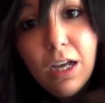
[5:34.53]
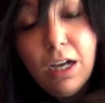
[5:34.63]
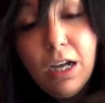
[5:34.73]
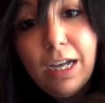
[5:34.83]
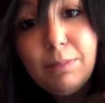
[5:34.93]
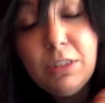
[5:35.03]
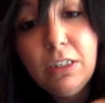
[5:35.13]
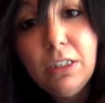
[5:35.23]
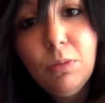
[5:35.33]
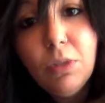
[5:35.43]
I'm
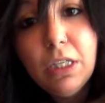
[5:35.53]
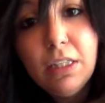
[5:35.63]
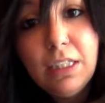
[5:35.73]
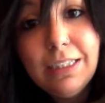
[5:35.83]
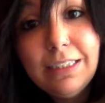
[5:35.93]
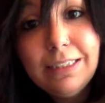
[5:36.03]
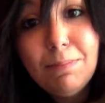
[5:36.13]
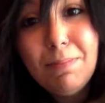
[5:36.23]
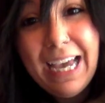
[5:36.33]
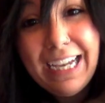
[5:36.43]
dealing with is
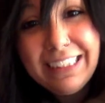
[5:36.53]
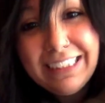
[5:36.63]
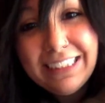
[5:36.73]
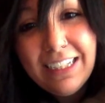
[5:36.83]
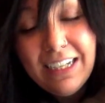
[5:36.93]
mats.